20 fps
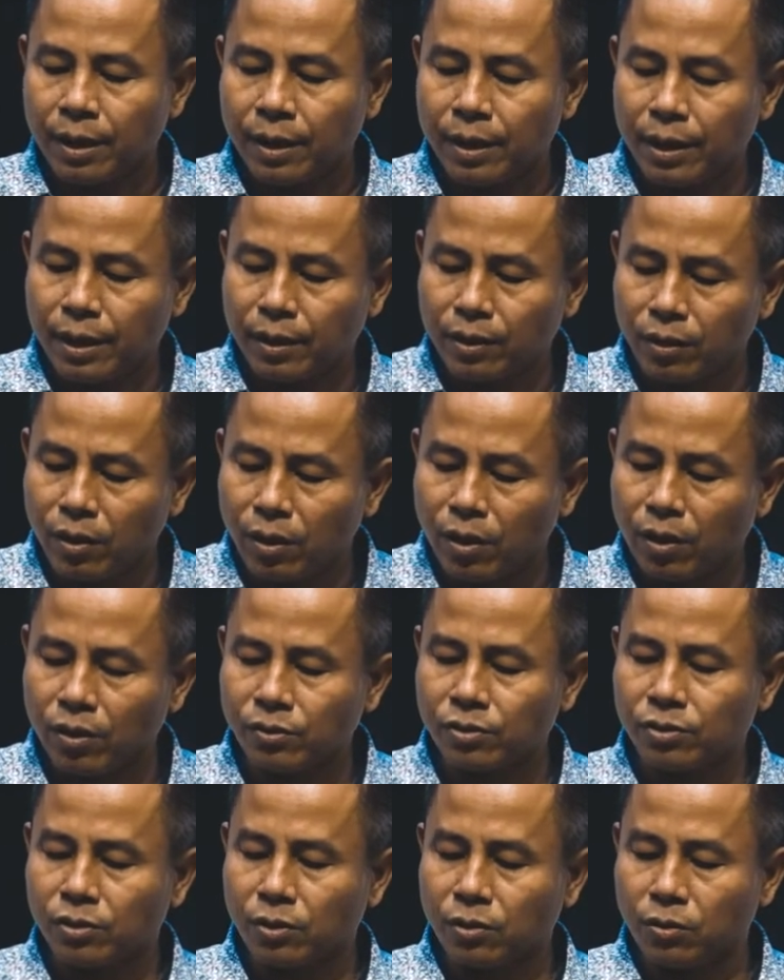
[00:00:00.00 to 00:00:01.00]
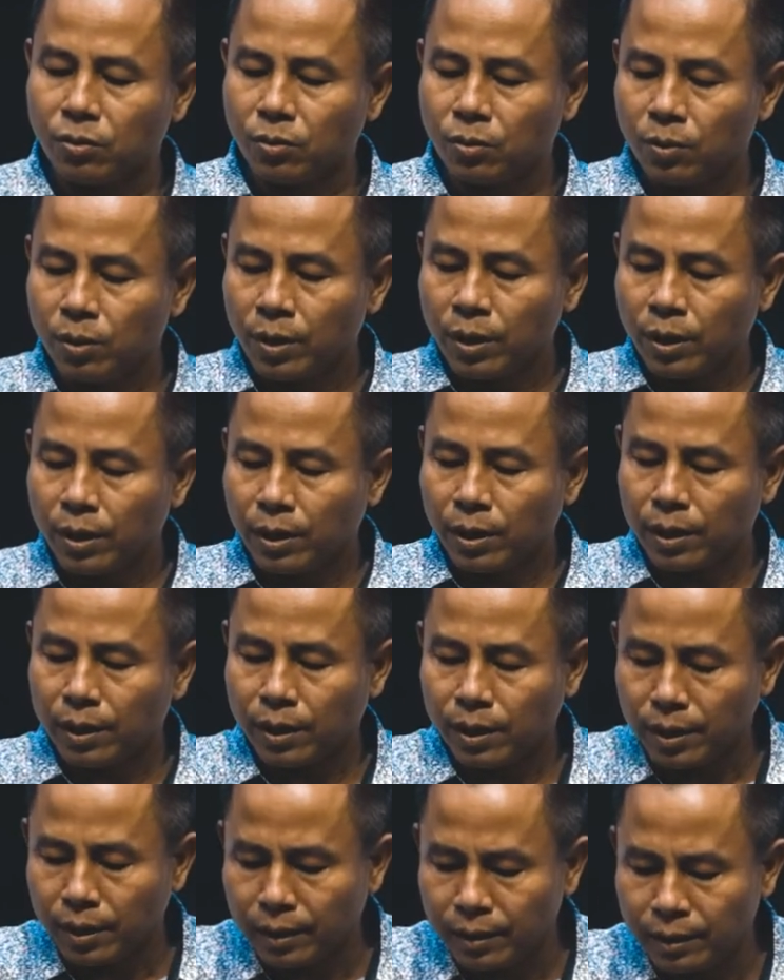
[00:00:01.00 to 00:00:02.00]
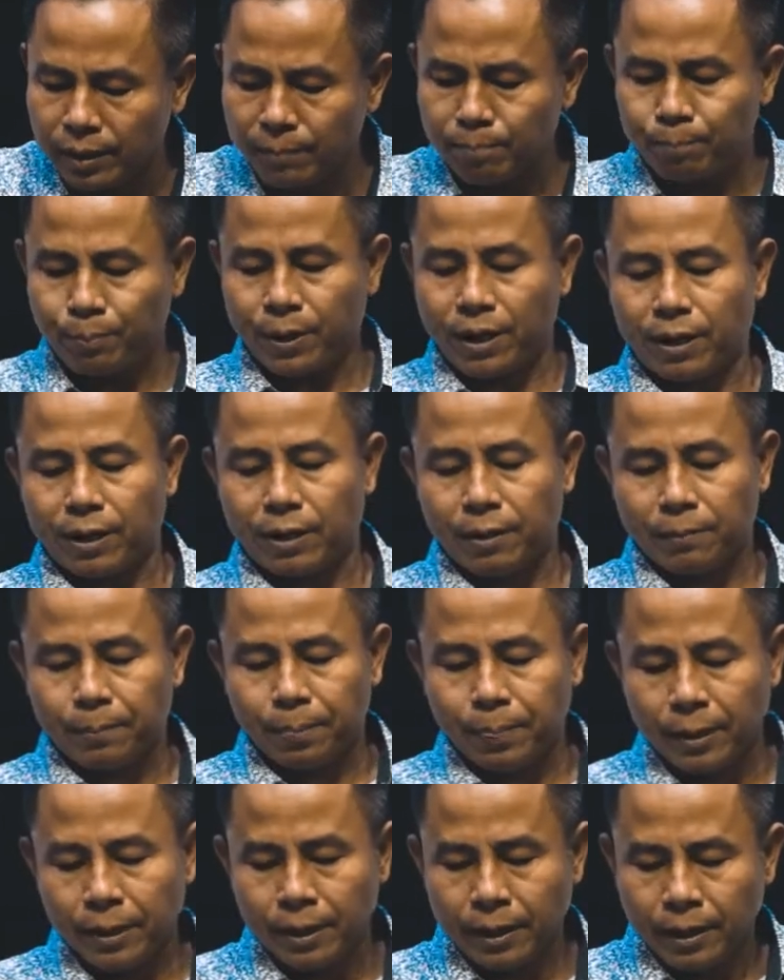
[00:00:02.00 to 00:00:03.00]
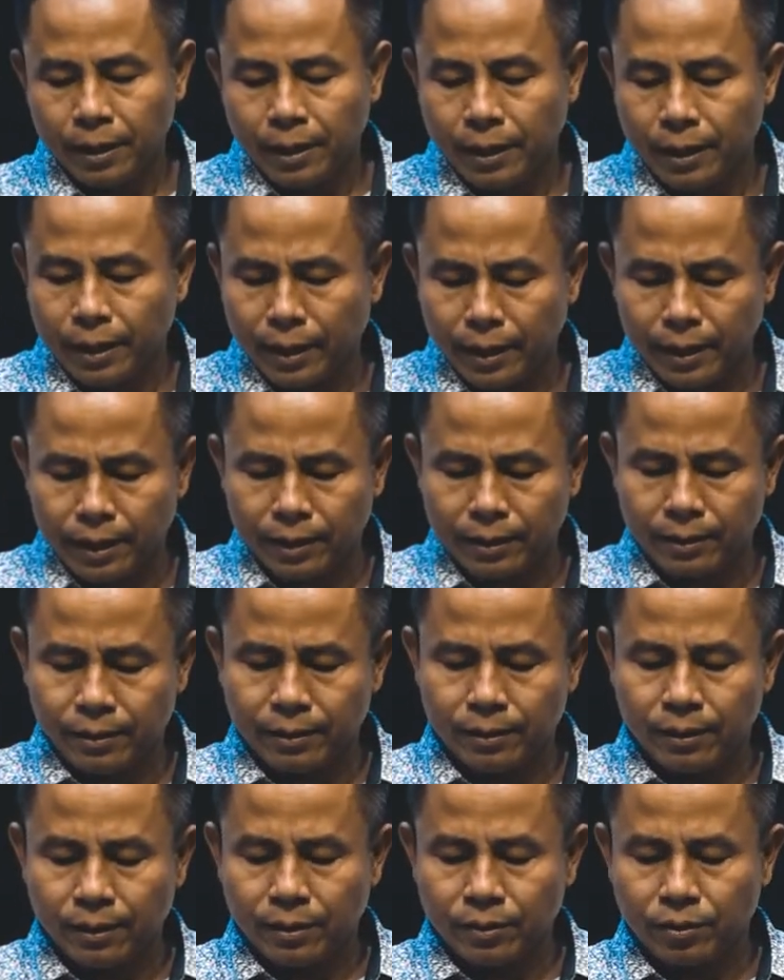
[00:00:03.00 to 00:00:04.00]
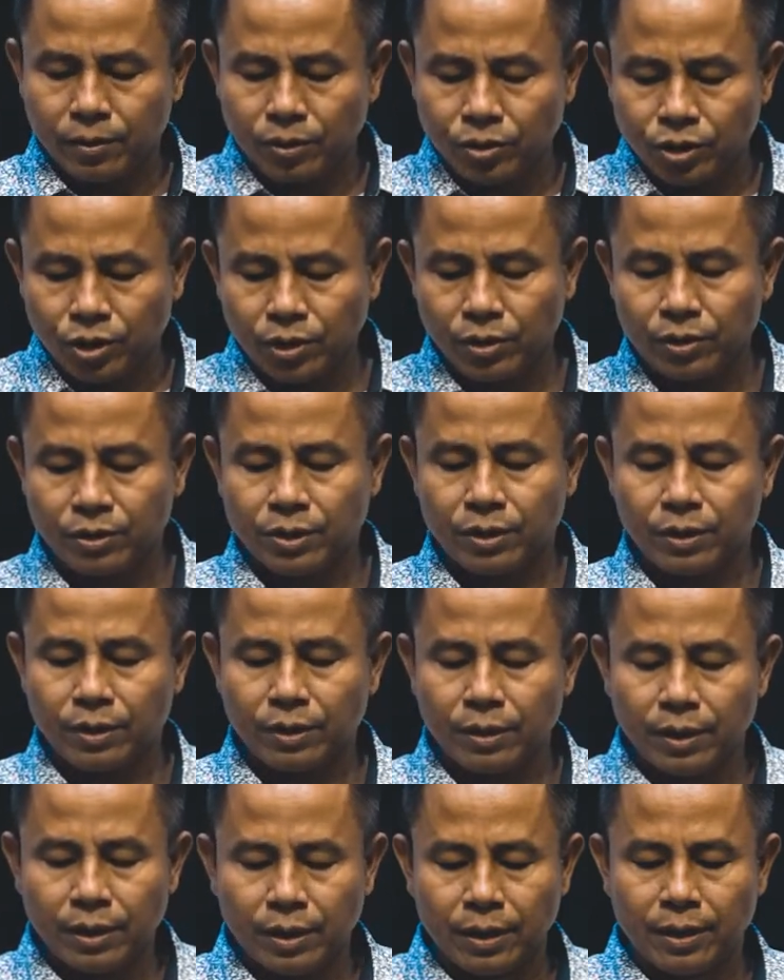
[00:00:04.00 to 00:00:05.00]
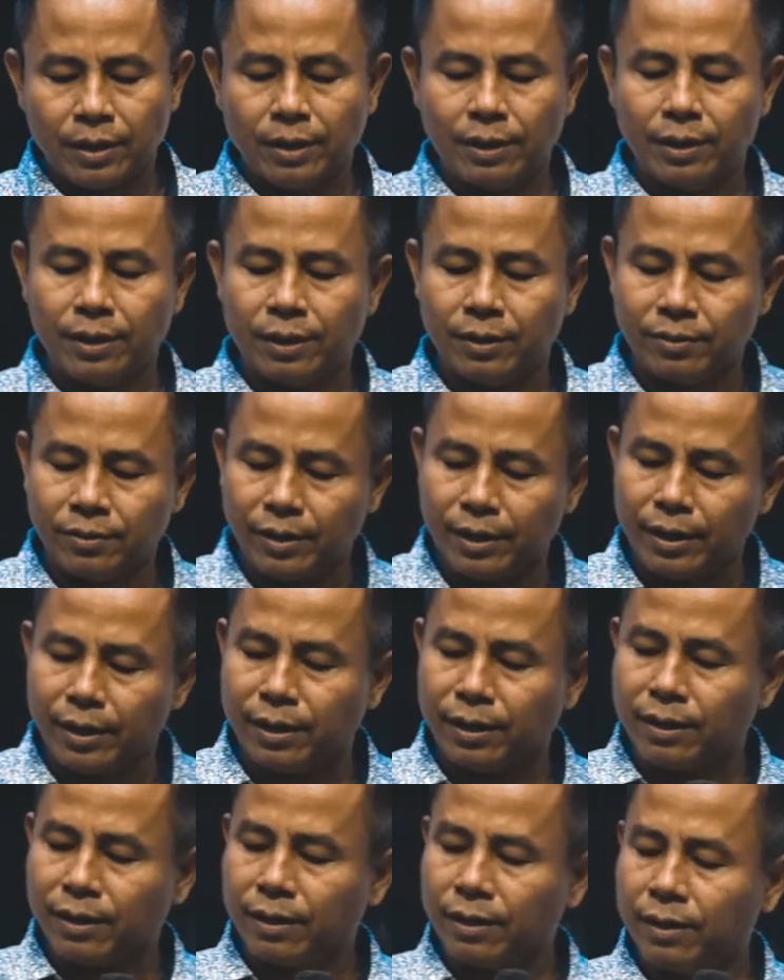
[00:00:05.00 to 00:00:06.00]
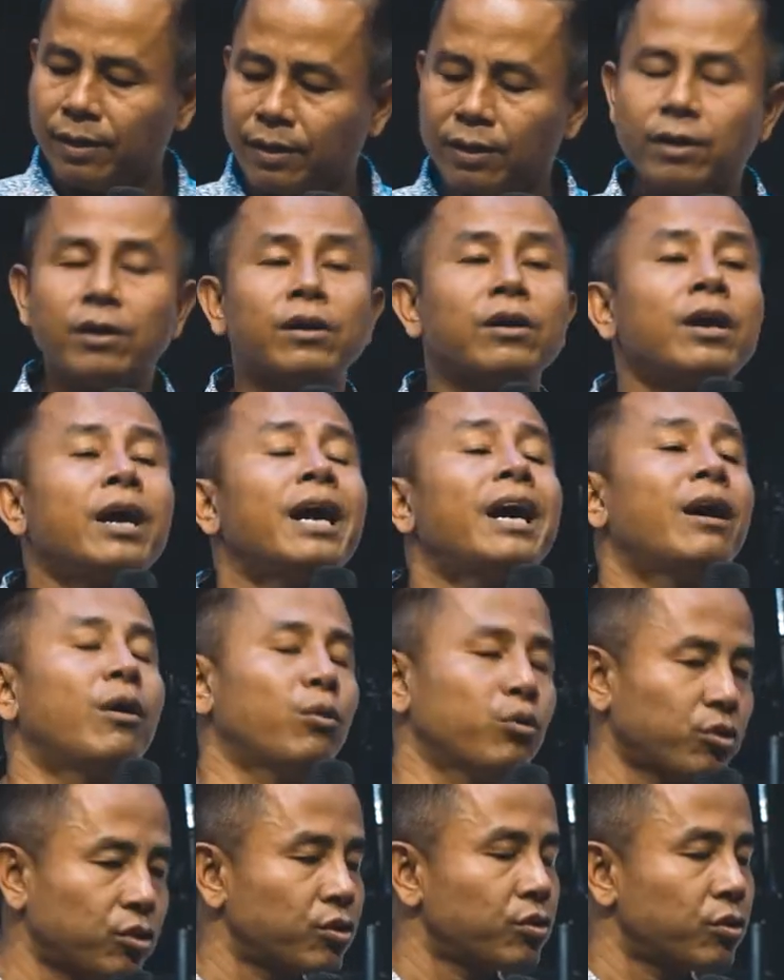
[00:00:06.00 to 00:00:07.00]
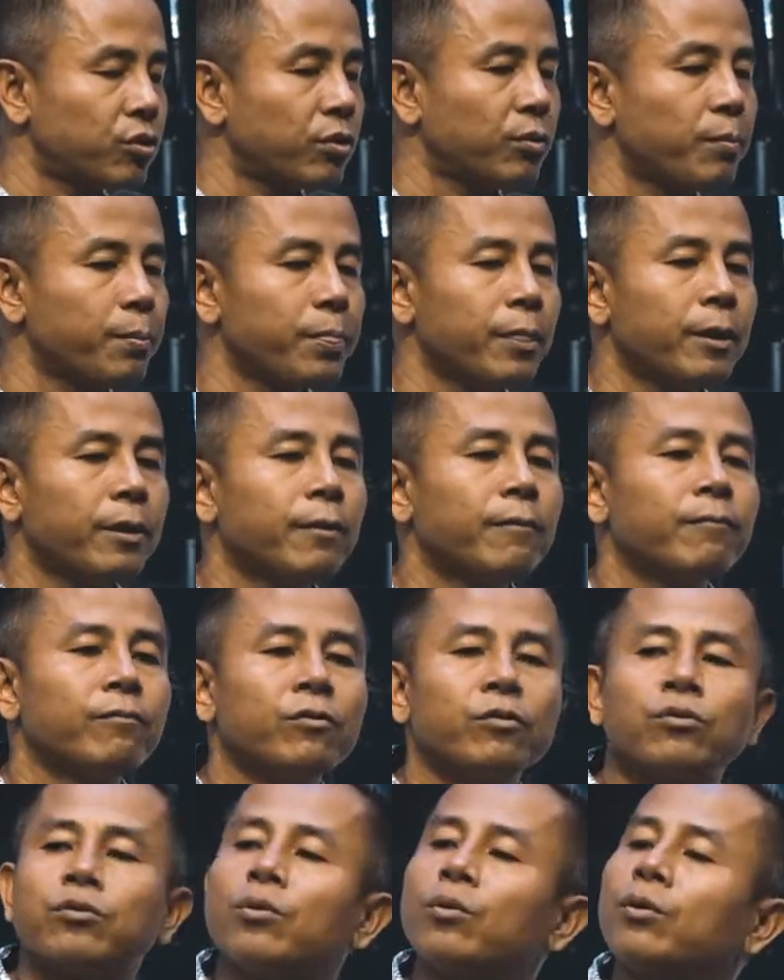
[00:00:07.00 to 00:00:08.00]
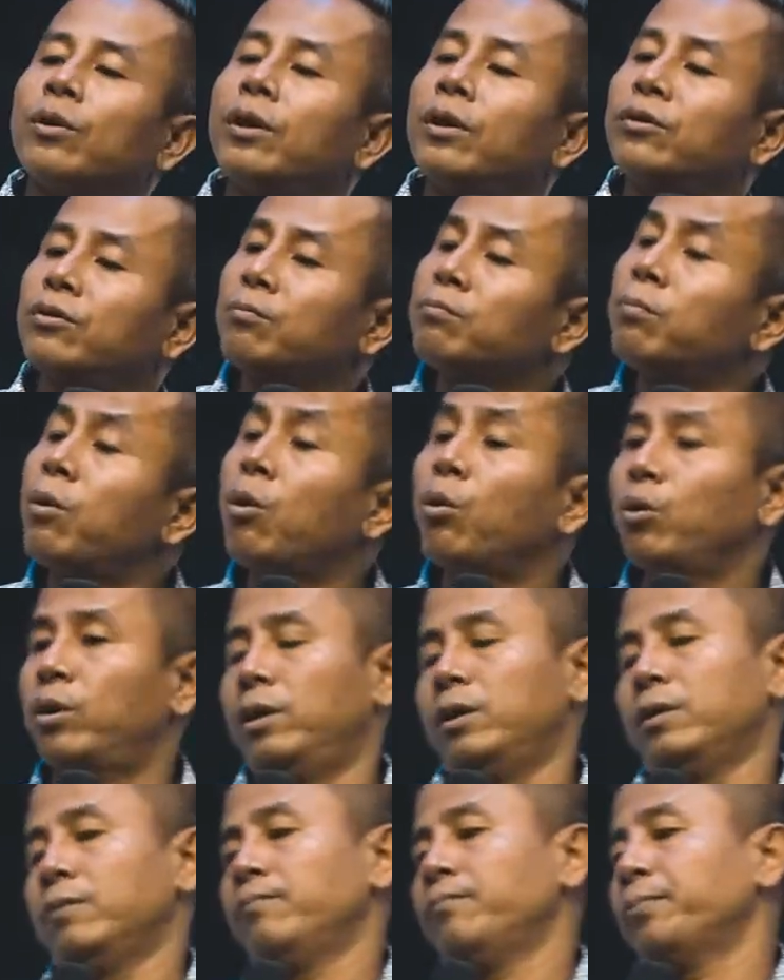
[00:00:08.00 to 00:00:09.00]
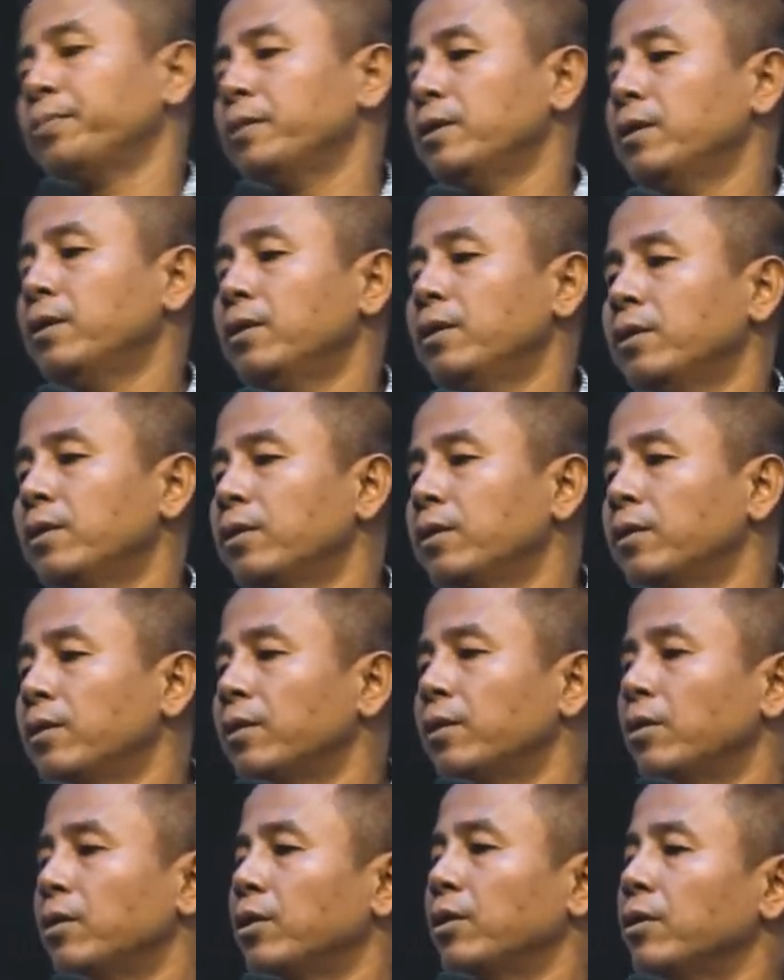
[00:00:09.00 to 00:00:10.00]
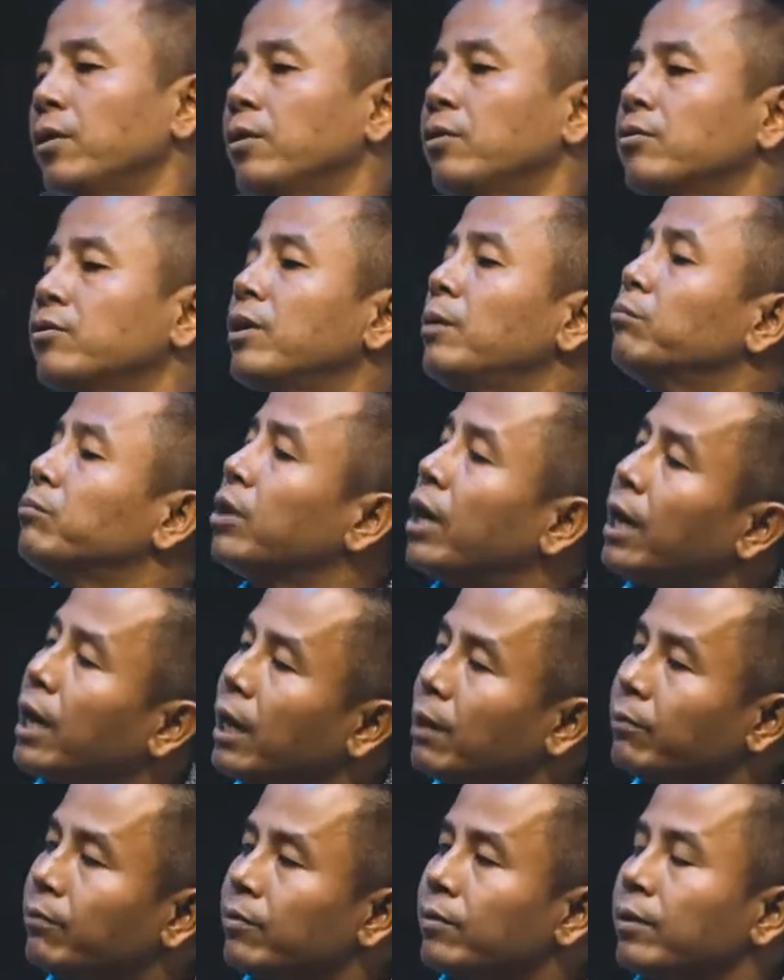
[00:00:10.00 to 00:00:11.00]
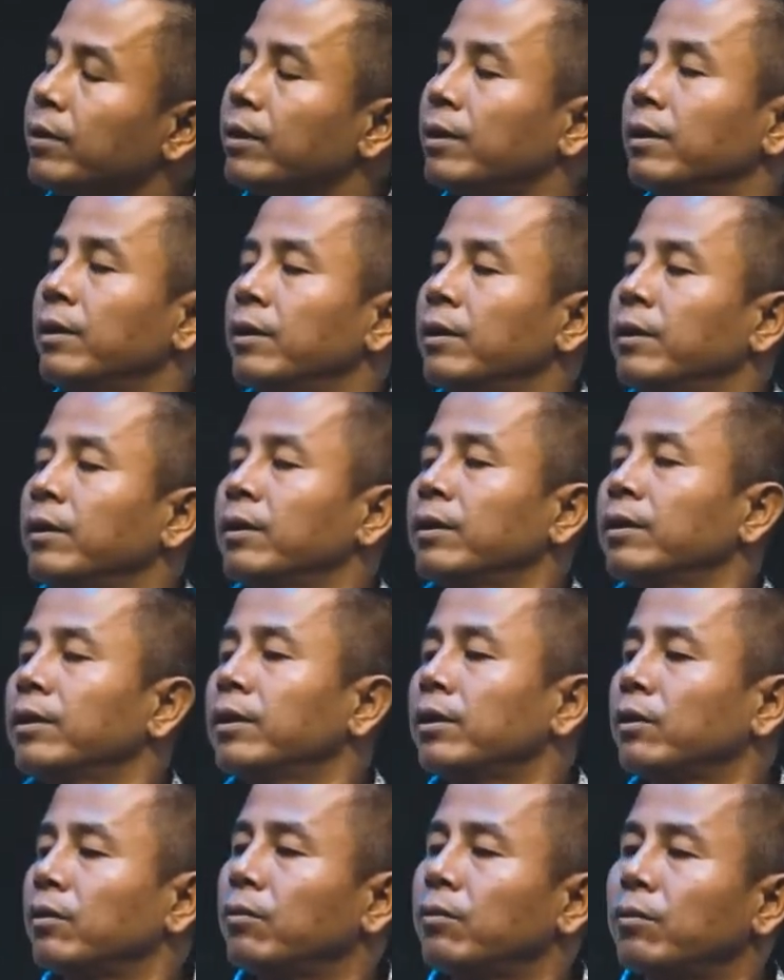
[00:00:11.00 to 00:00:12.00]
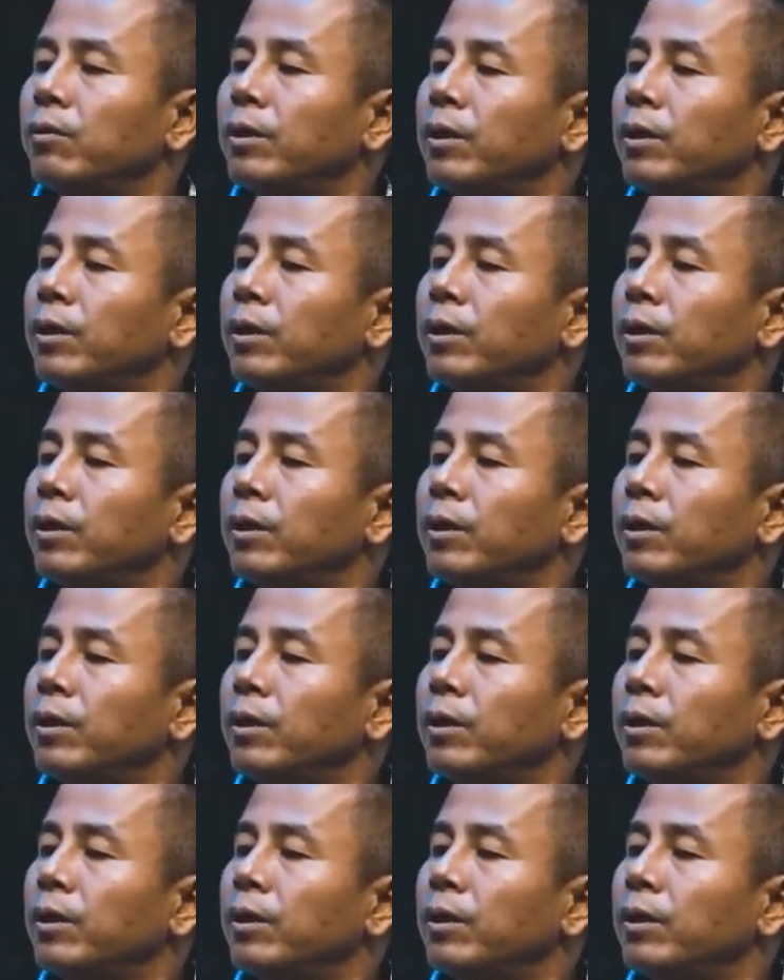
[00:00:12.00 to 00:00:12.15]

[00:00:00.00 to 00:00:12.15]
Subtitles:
And also Nympha and the church that is in her house. So it's important. Sometimes you know,